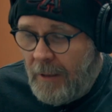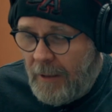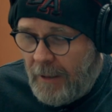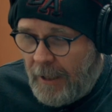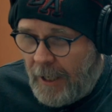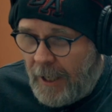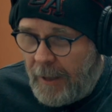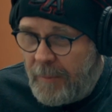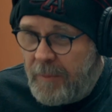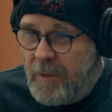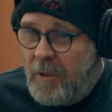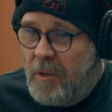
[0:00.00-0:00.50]

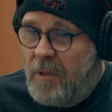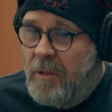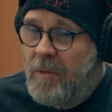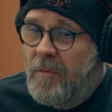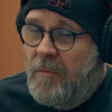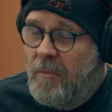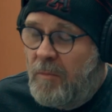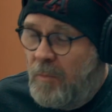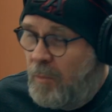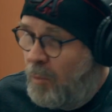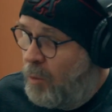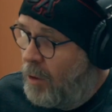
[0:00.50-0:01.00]
him to
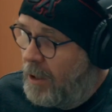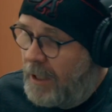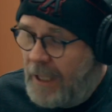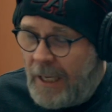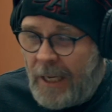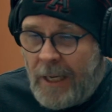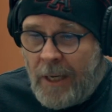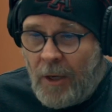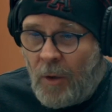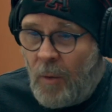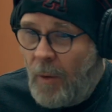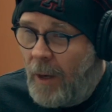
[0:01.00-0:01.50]
really
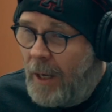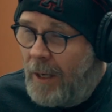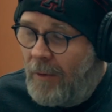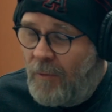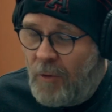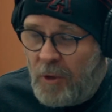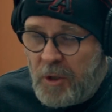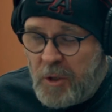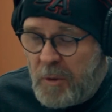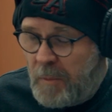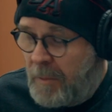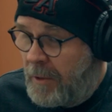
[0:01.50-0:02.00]
integrate
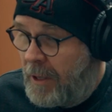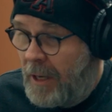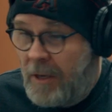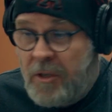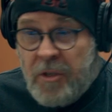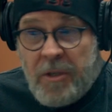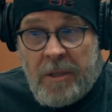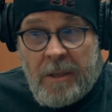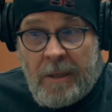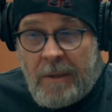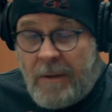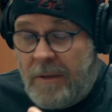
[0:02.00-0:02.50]
virtual
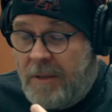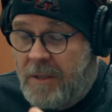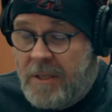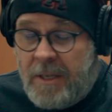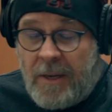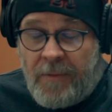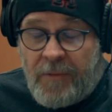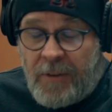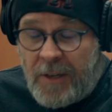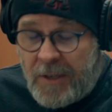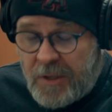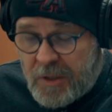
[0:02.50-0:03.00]
production to the
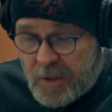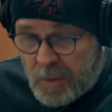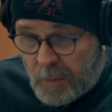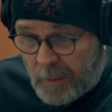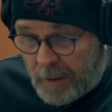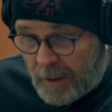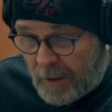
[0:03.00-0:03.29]
stuff he's doing